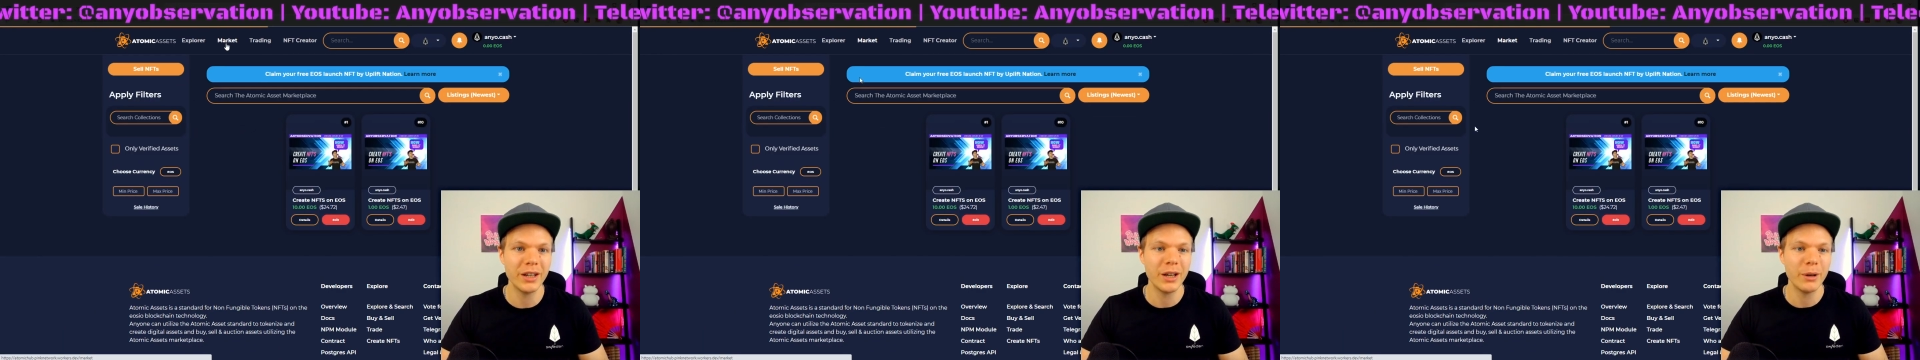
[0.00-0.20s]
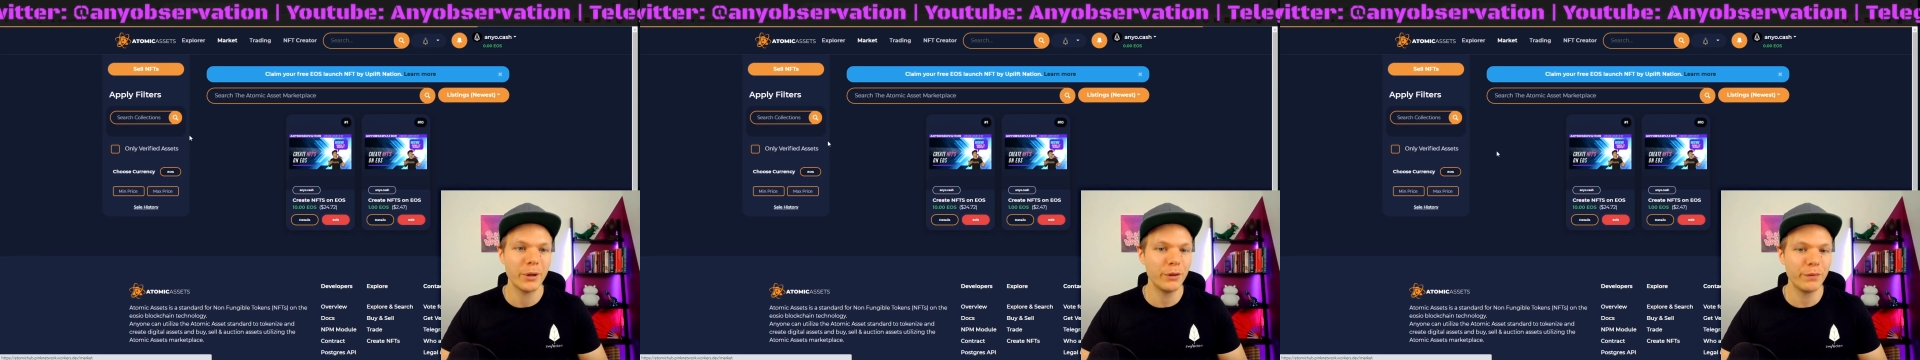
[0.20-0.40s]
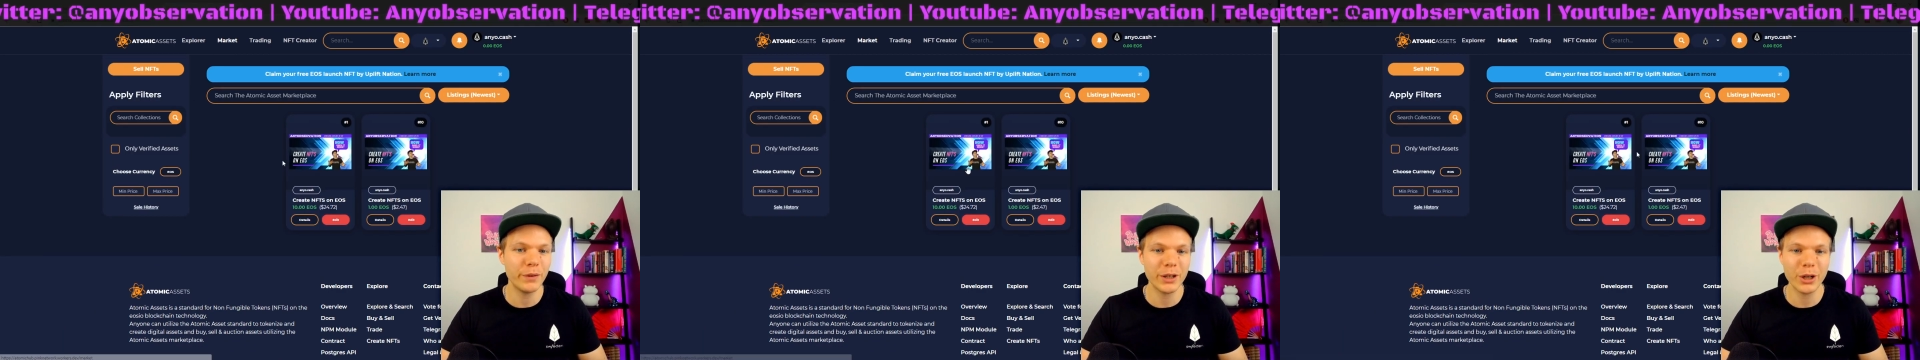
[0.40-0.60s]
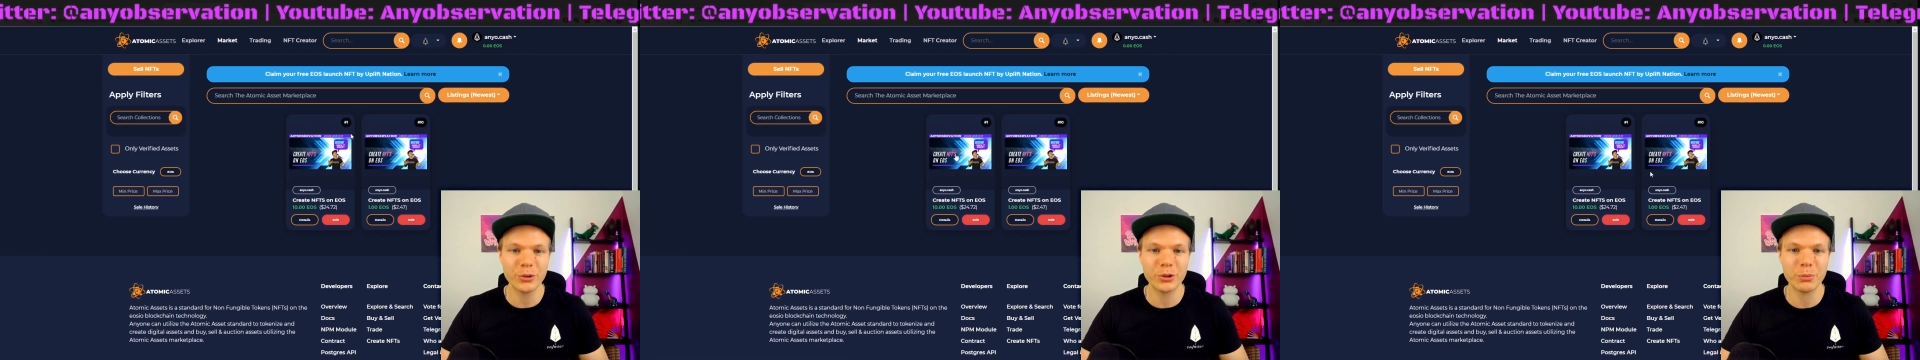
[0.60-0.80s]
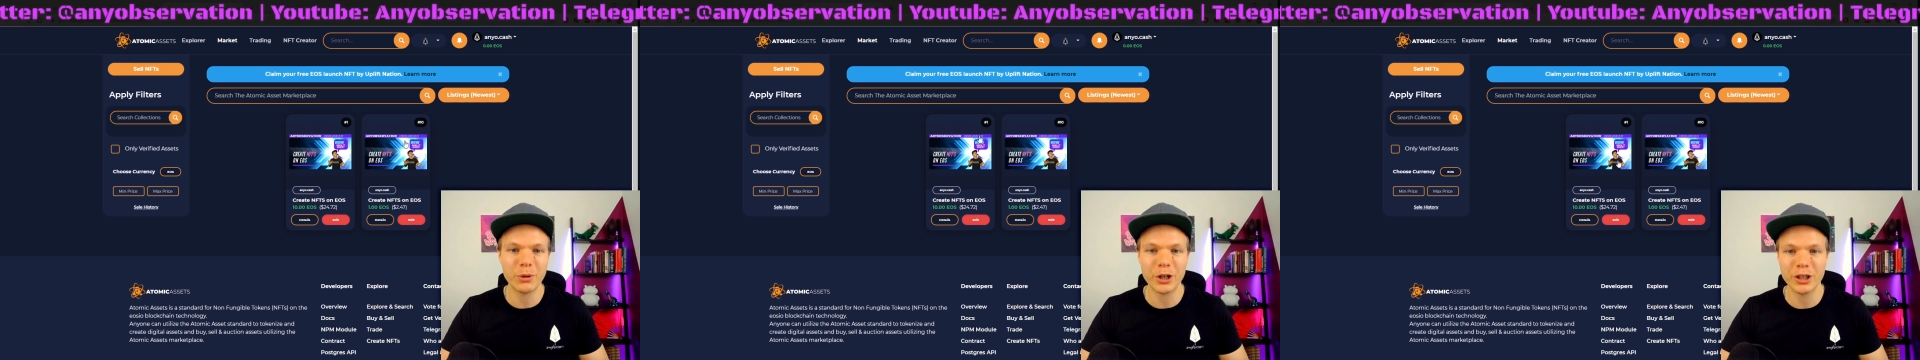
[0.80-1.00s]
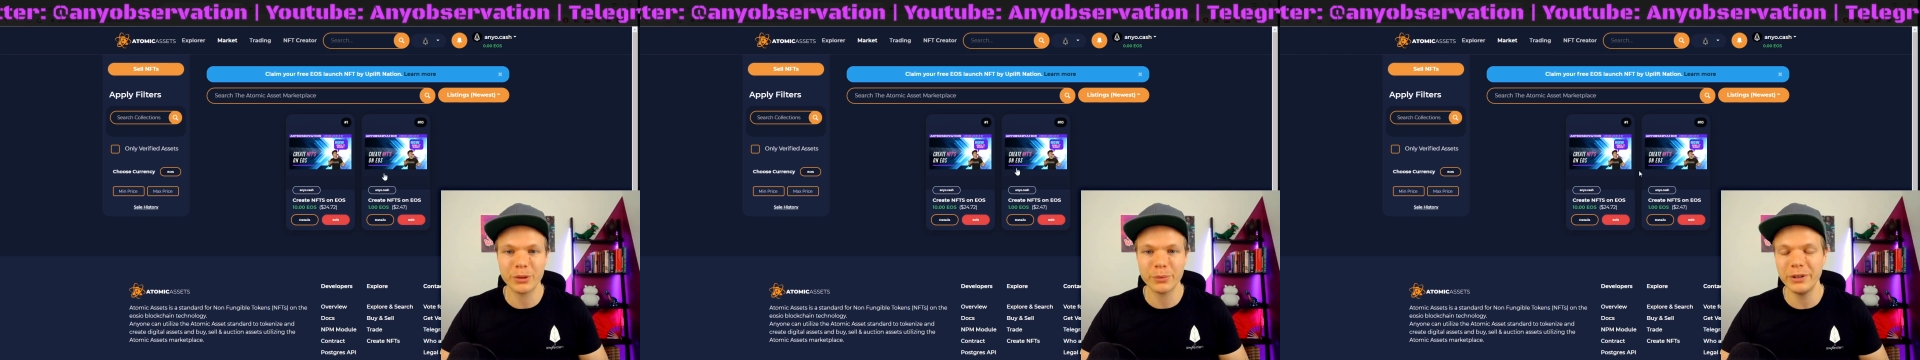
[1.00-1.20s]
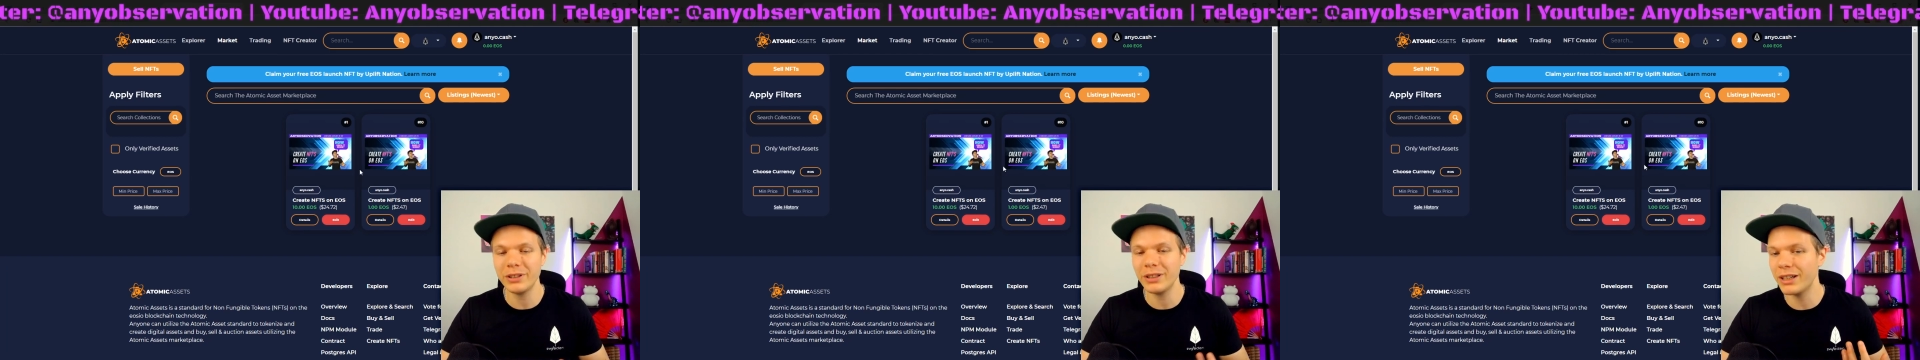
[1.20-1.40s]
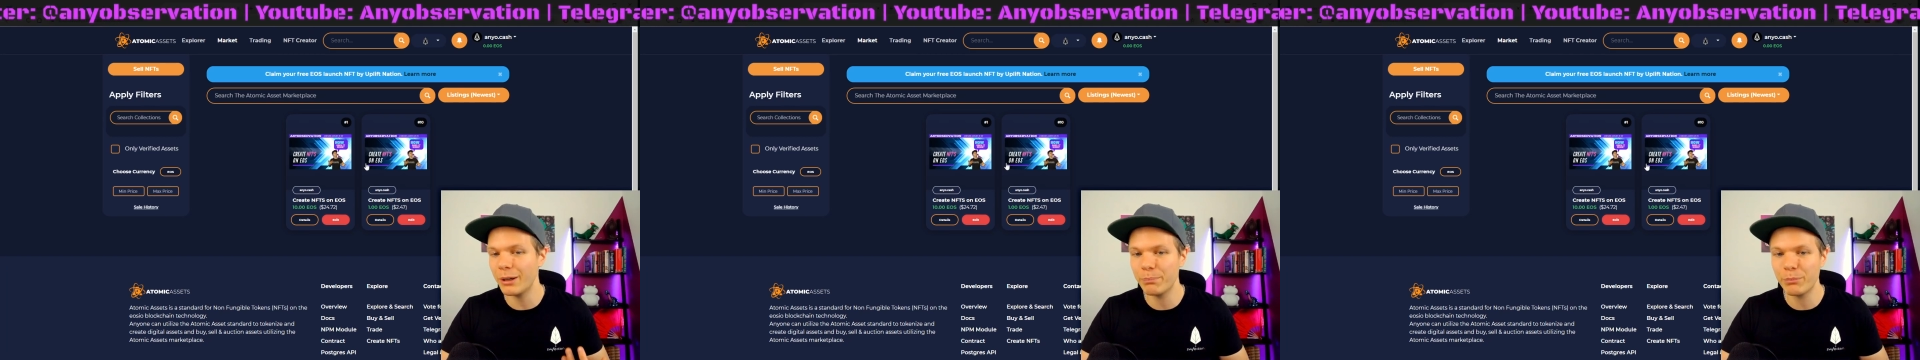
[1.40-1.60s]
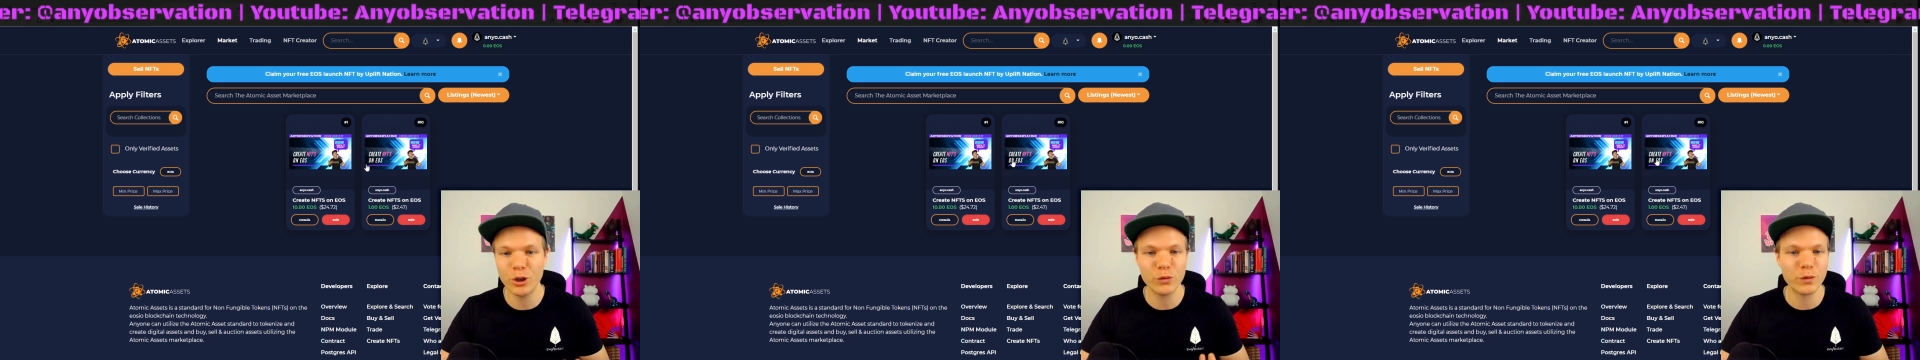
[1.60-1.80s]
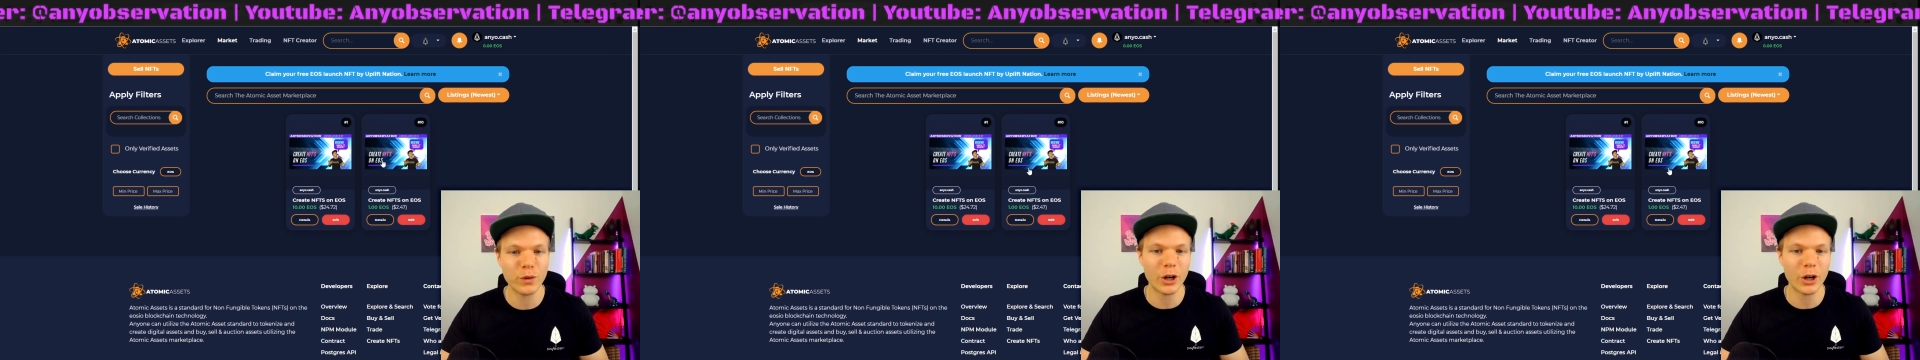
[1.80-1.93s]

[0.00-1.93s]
But if we go to market, we see that both